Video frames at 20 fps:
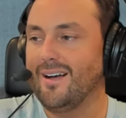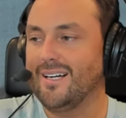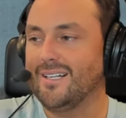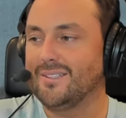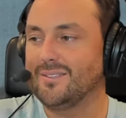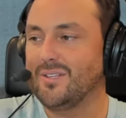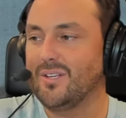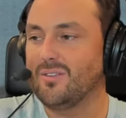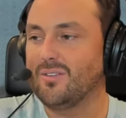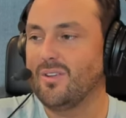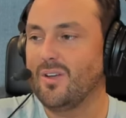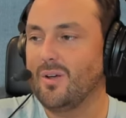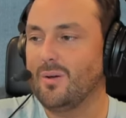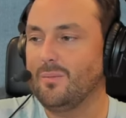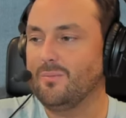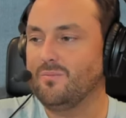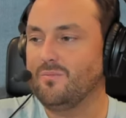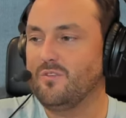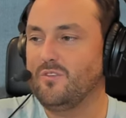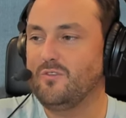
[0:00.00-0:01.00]
Not
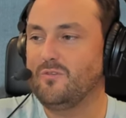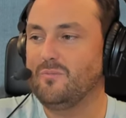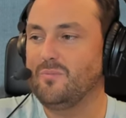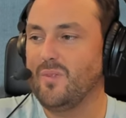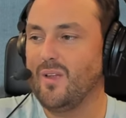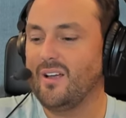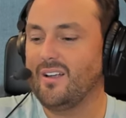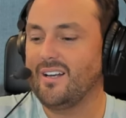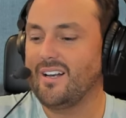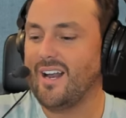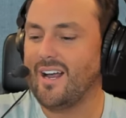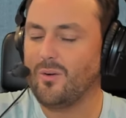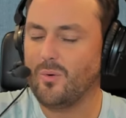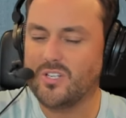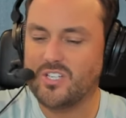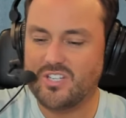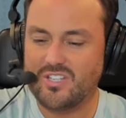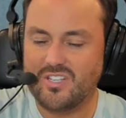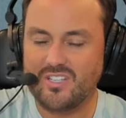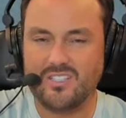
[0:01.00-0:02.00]

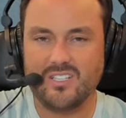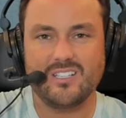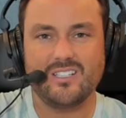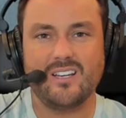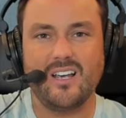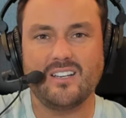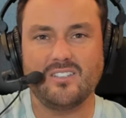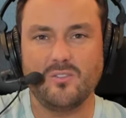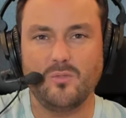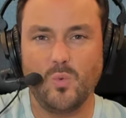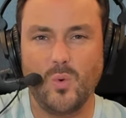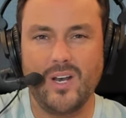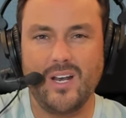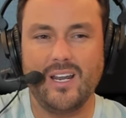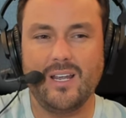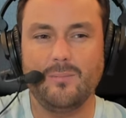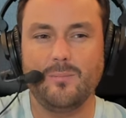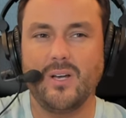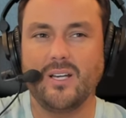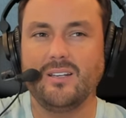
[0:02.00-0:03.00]
only just the success of
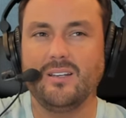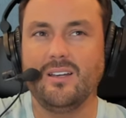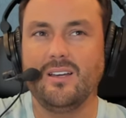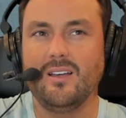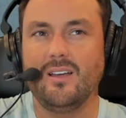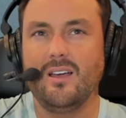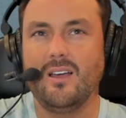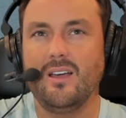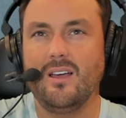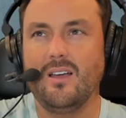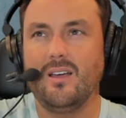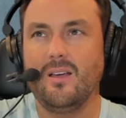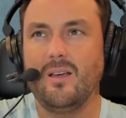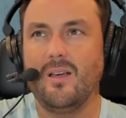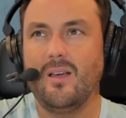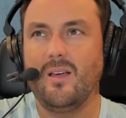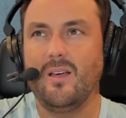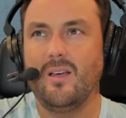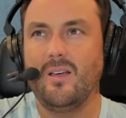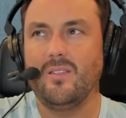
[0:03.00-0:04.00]
winning, but
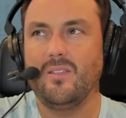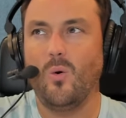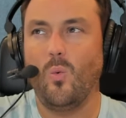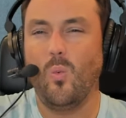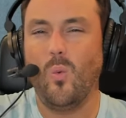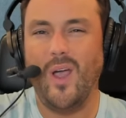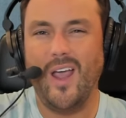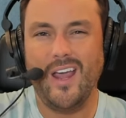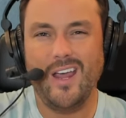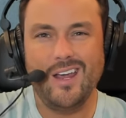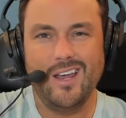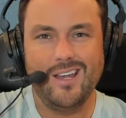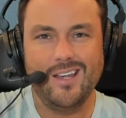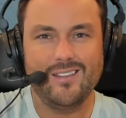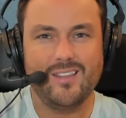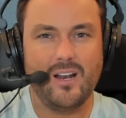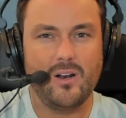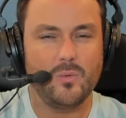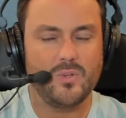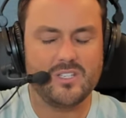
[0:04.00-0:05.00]
the
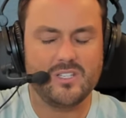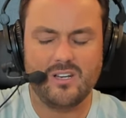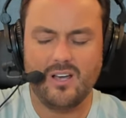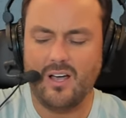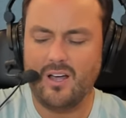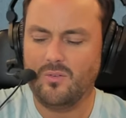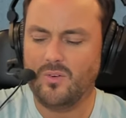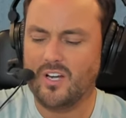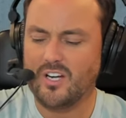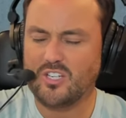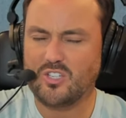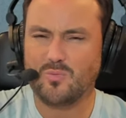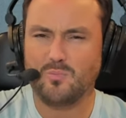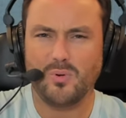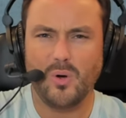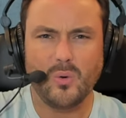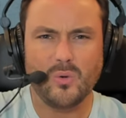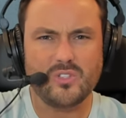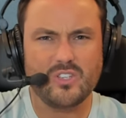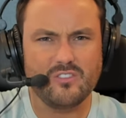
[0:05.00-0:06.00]
way that it was done,
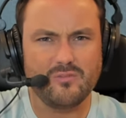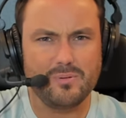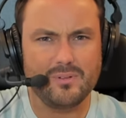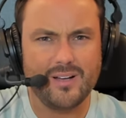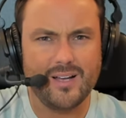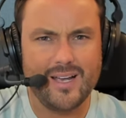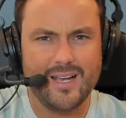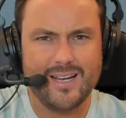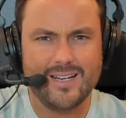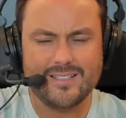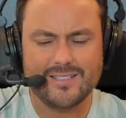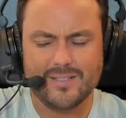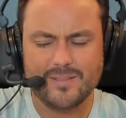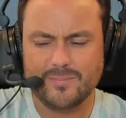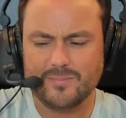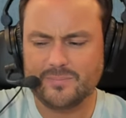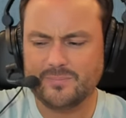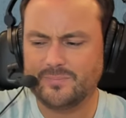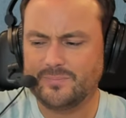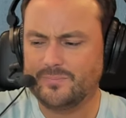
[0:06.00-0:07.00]
explosive
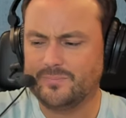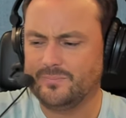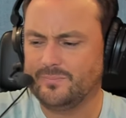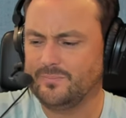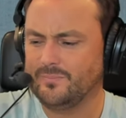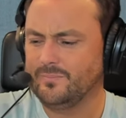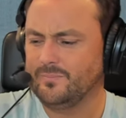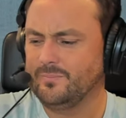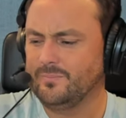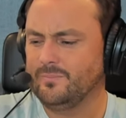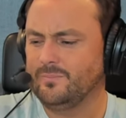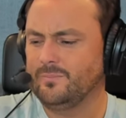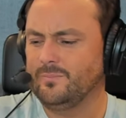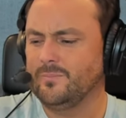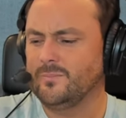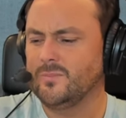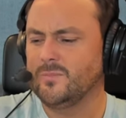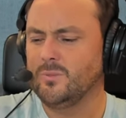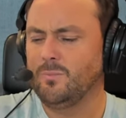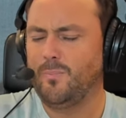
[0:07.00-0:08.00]
plays,
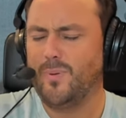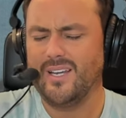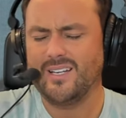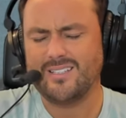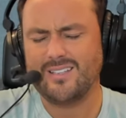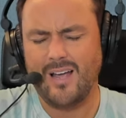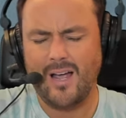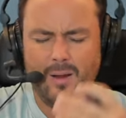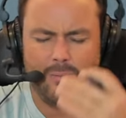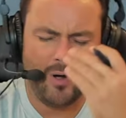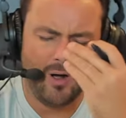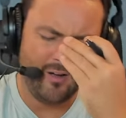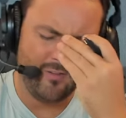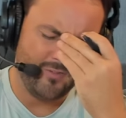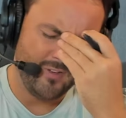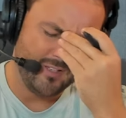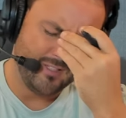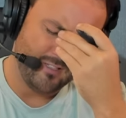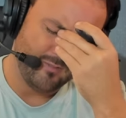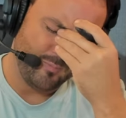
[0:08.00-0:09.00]
big-time
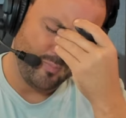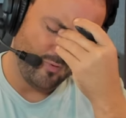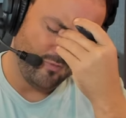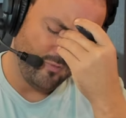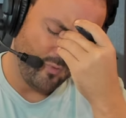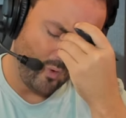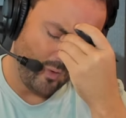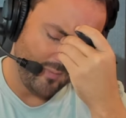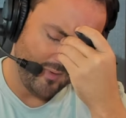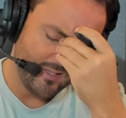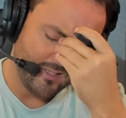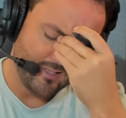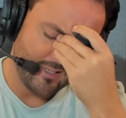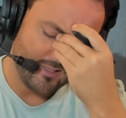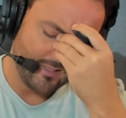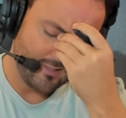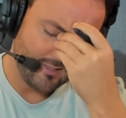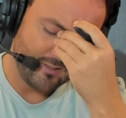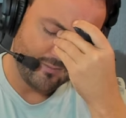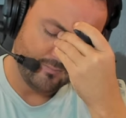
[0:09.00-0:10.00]
offensive
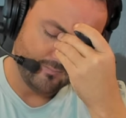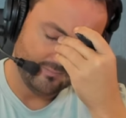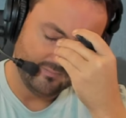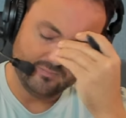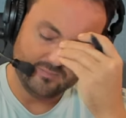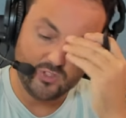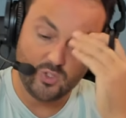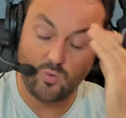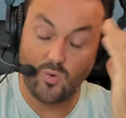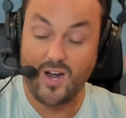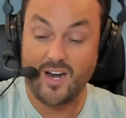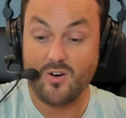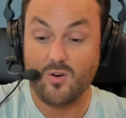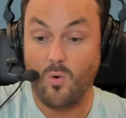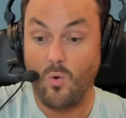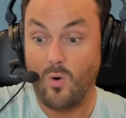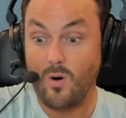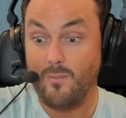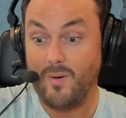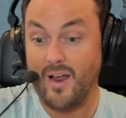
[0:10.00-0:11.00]
performances,
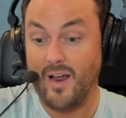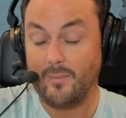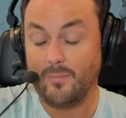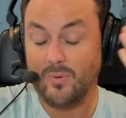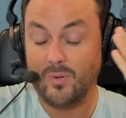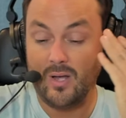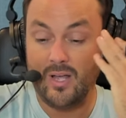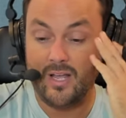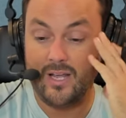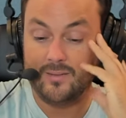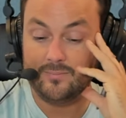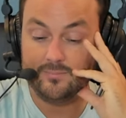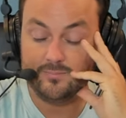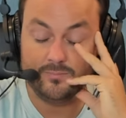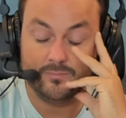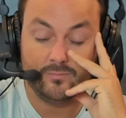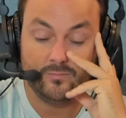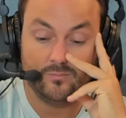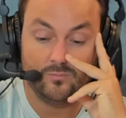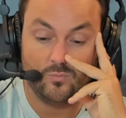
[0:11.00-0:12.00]
great quarterback play,
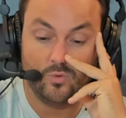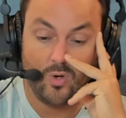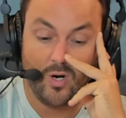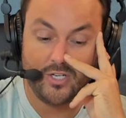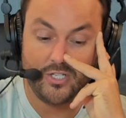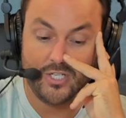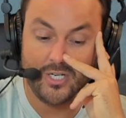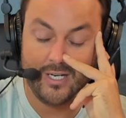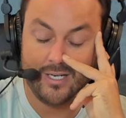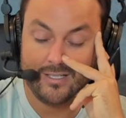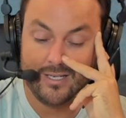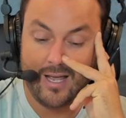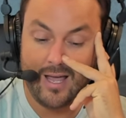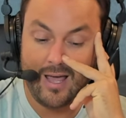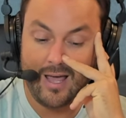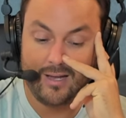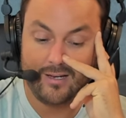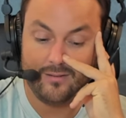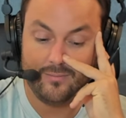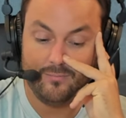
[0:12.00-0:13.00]
rushing
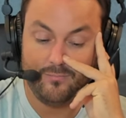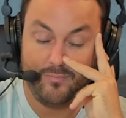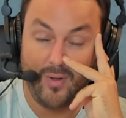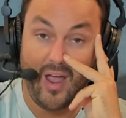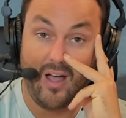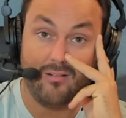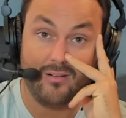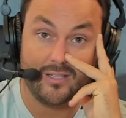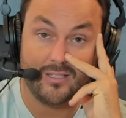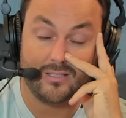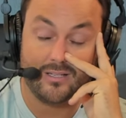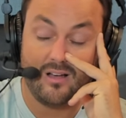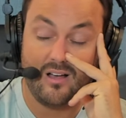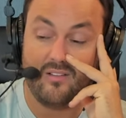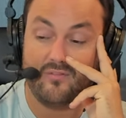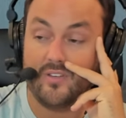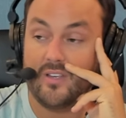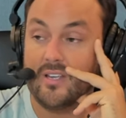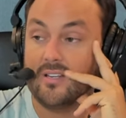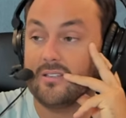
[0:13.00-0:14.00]
attack, balanced
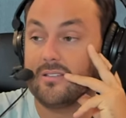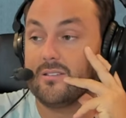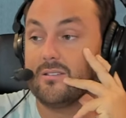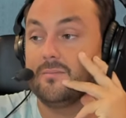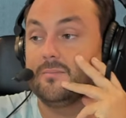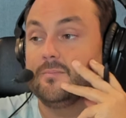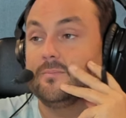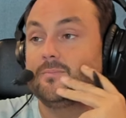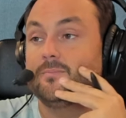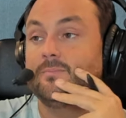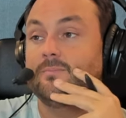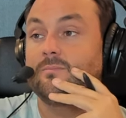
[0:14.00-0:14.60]
offense,